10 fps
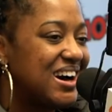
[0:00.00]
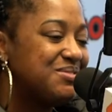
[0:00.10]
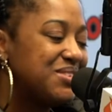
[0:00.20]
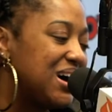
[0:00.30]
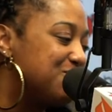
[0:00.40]

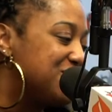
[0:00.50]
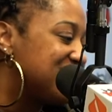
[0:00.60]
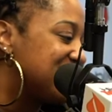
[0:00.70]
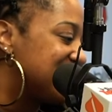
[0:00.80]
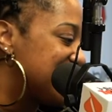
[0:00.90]
I'm I'm
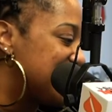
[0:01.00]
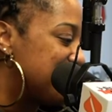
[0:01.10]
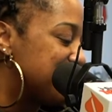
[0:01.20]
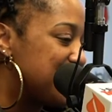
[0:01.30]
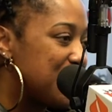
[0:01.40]
just chill.
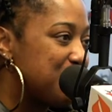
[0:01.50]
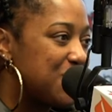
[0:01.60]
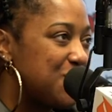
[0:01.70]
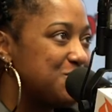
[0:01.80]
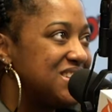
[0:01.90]
I'm the, I'm a
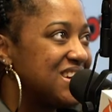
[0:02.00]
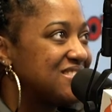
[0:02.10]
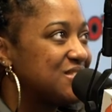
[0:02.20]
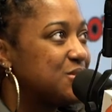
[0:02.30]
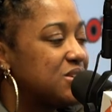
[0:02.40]
homie
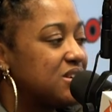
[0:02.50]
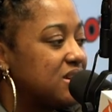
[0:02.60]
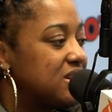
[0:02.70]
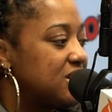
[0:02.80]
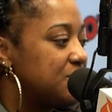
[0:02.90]
next door.
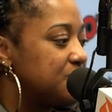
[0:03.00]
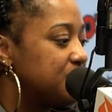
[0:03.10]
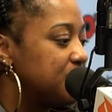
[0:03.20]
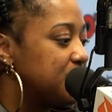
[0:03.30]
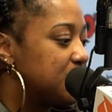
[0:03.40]

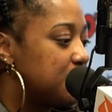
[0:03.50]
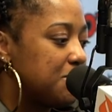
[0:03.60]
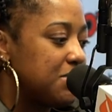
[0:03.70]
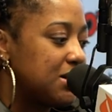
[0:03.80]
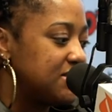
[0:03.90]
Um, you know, my
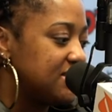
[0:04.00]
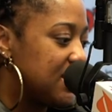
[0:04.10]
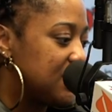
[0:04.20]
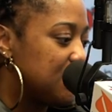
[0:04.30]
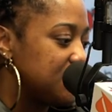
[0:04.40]
mom and
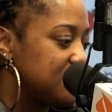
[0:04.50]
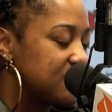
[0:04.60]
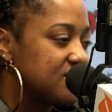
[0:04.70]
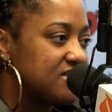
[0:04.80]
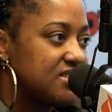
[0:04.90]
dad always
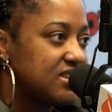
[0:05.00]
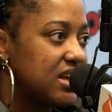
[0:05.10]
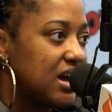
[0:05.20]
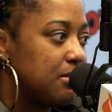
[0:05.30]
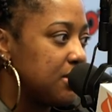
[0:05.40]
took us to the
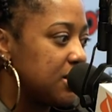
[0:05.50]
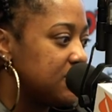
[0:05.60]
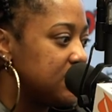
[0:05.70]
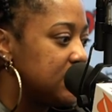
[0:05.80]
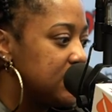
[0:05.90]

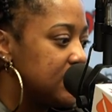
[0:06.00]
library.